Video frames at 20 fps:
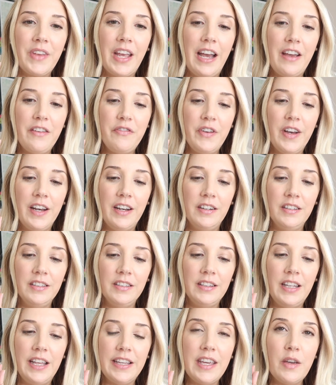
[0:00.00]
I
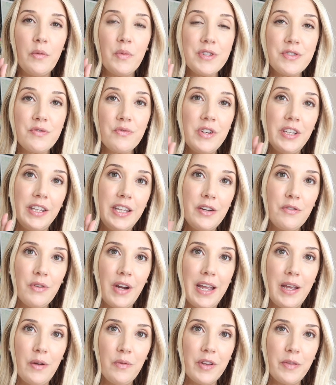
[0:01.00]
felt like it was really
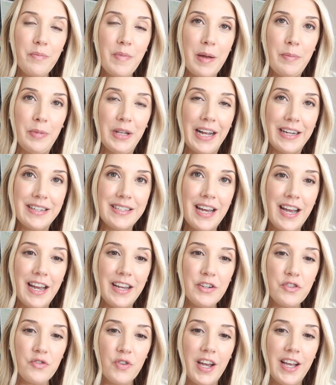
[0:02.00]
great with my black
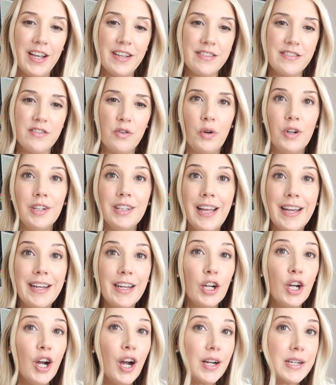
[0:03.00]
tie dress or like
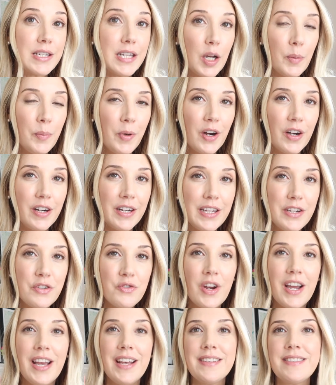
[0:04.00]
a cocktail party
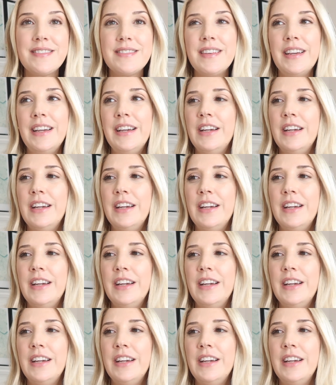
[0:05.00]
dress,